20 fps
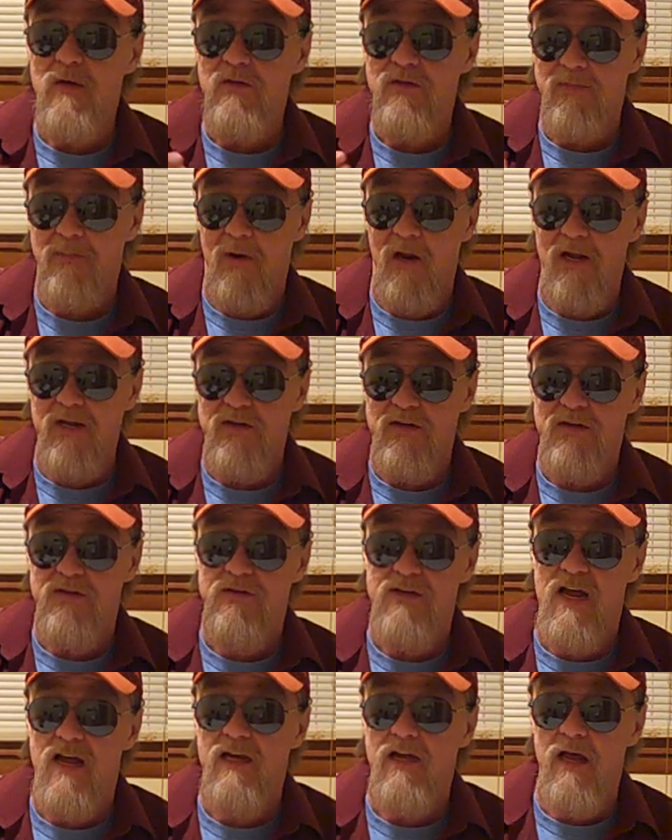most
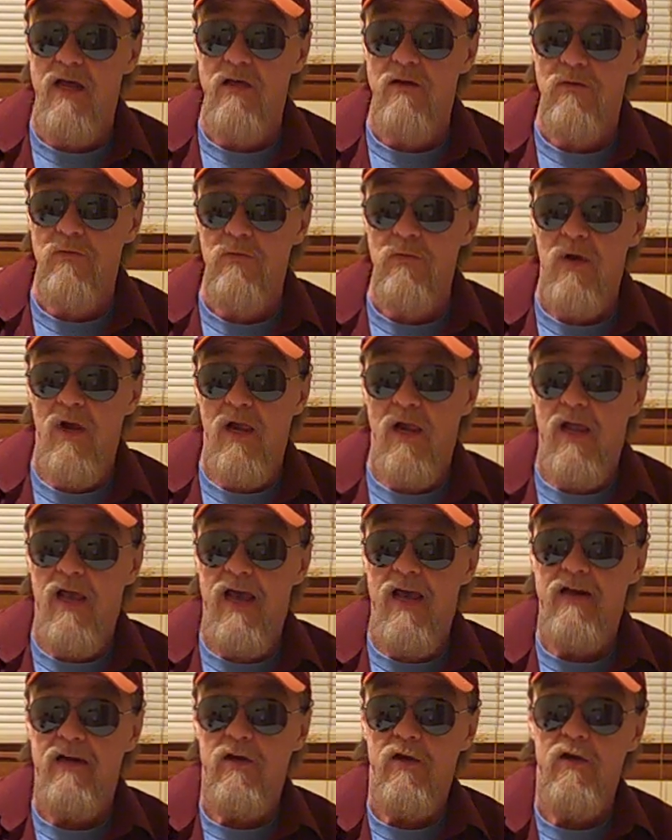places I go,
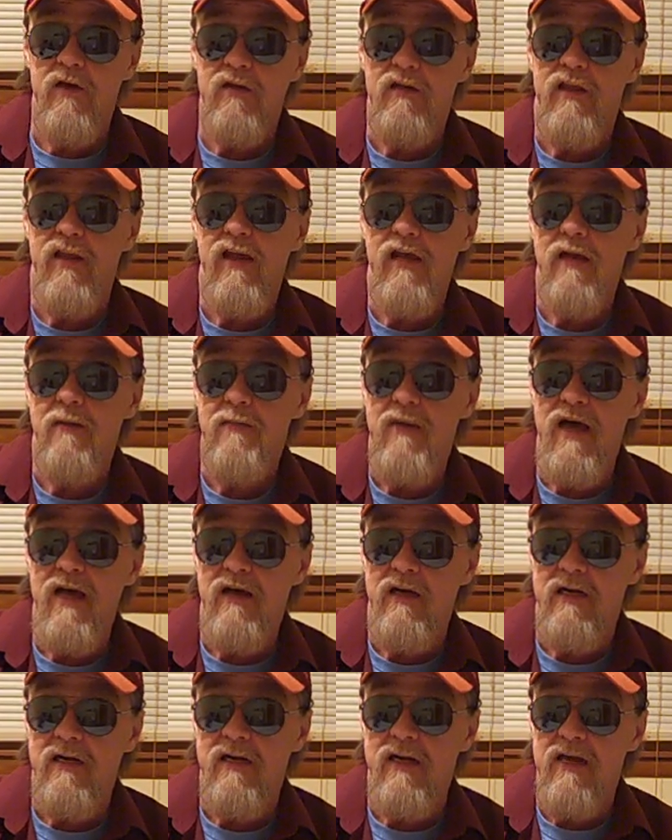and the good thing
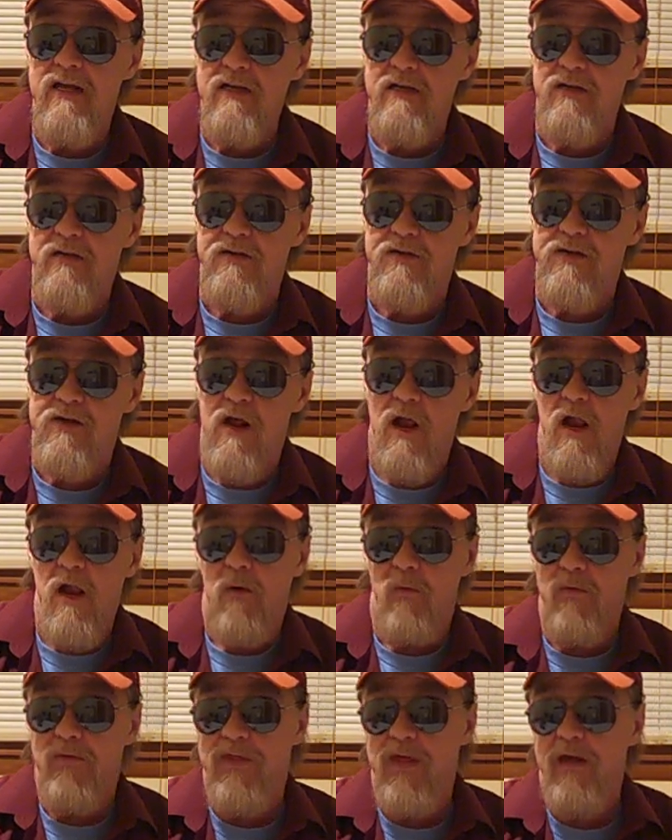about it is,
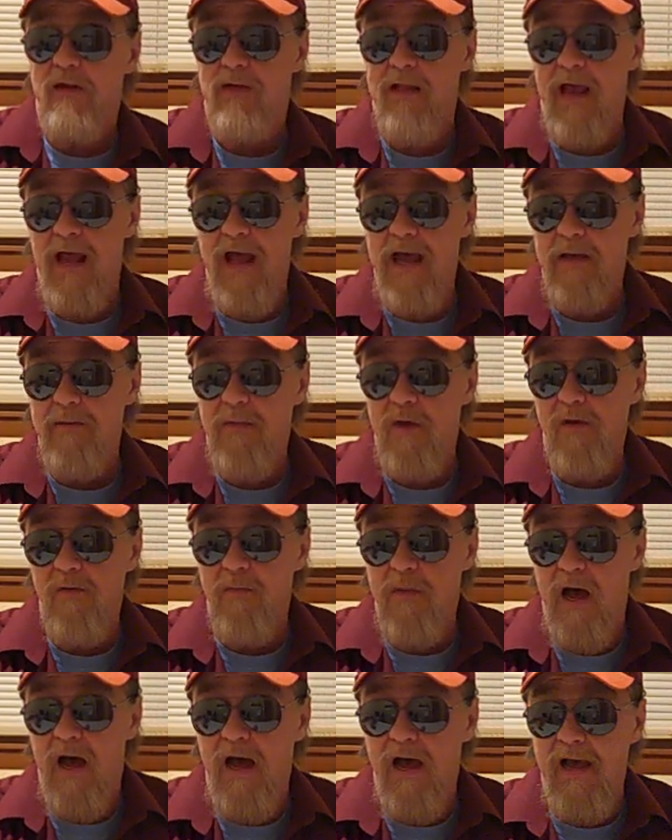with all the ammo
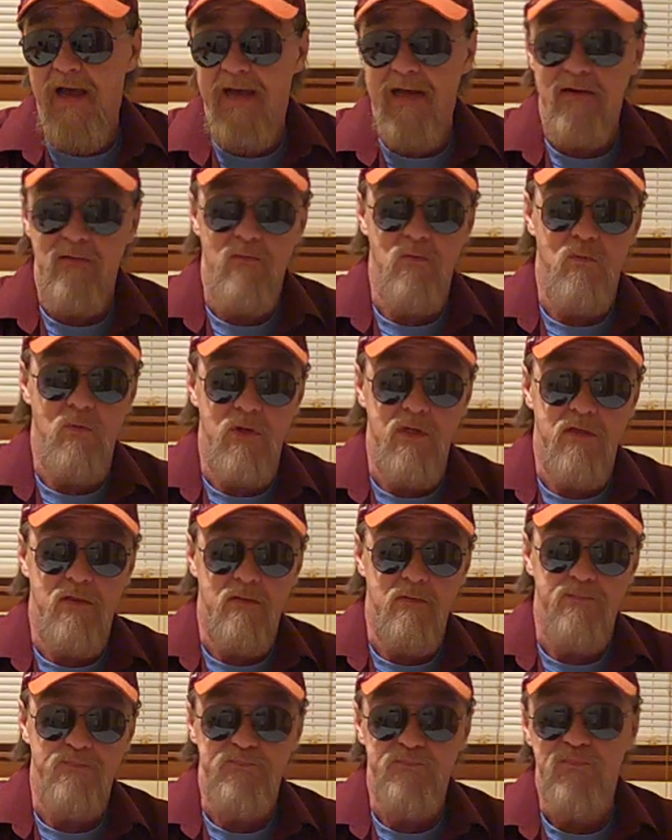buying,
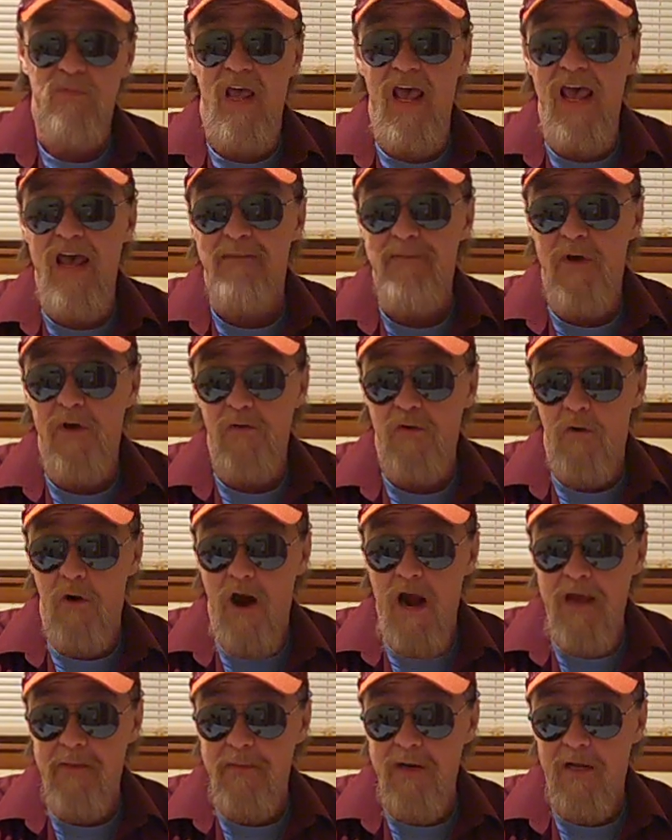well, ammo
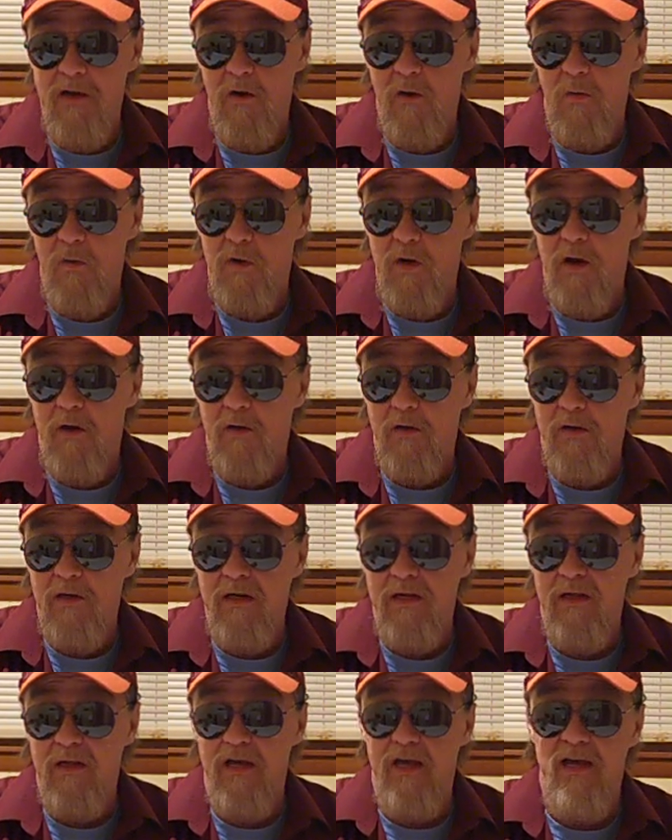grabbing going
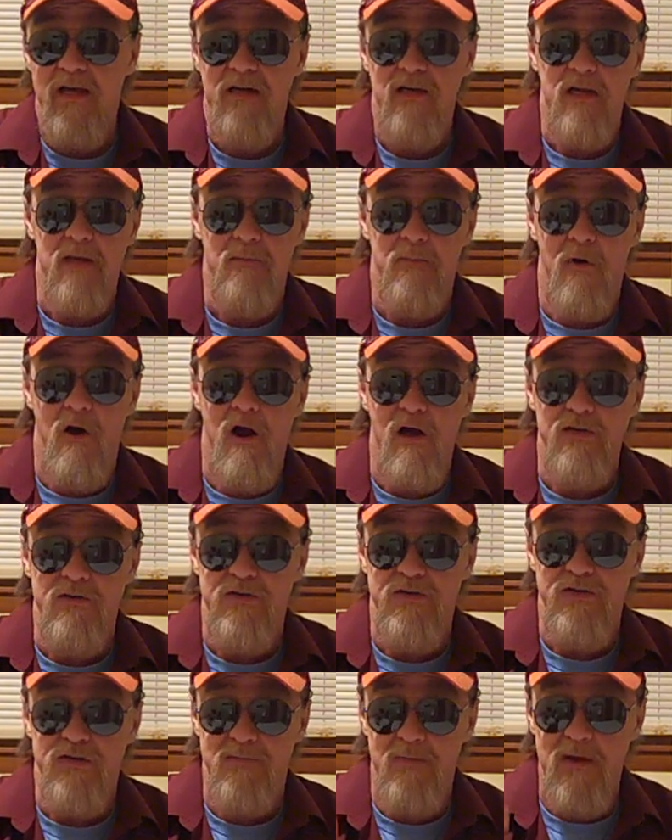on and the
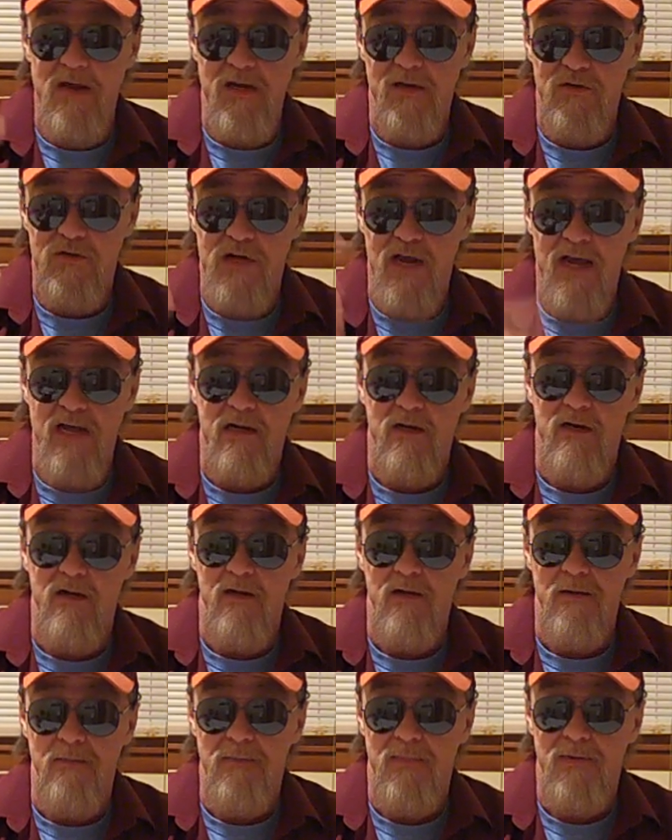prices being jacked
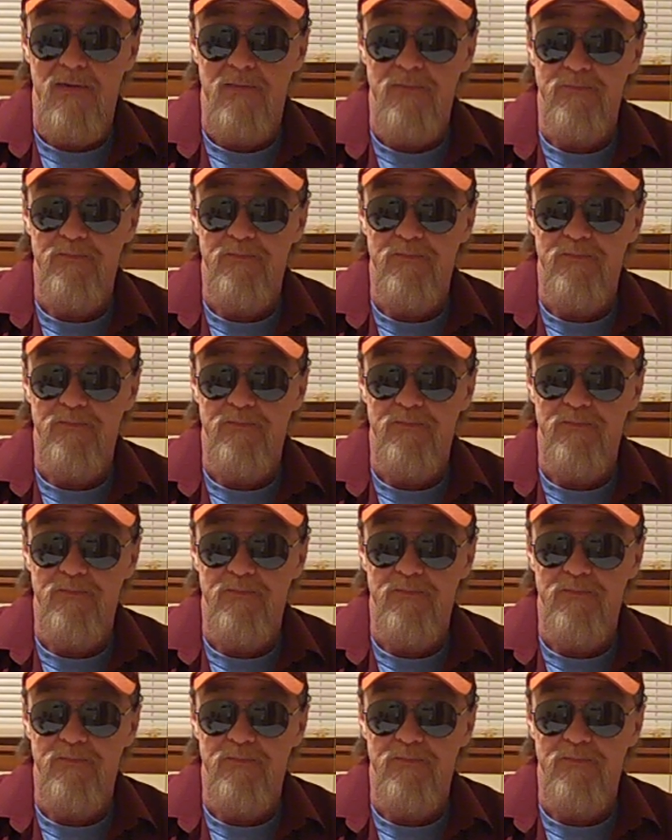up,